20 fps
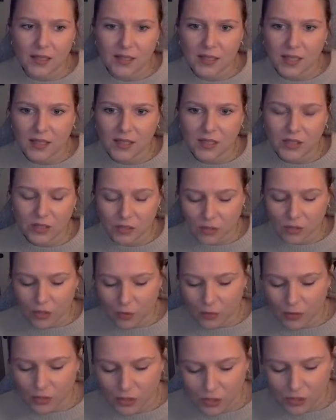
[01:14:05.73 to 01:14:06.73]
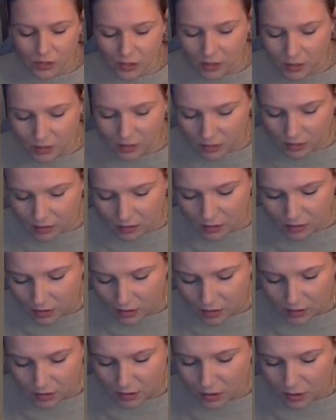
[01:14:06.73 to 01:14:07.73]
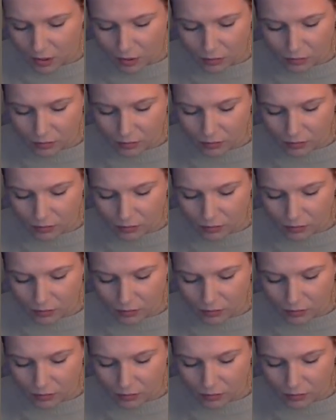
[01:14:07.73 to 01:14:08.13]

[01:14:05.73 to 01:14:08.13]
That no one should. No.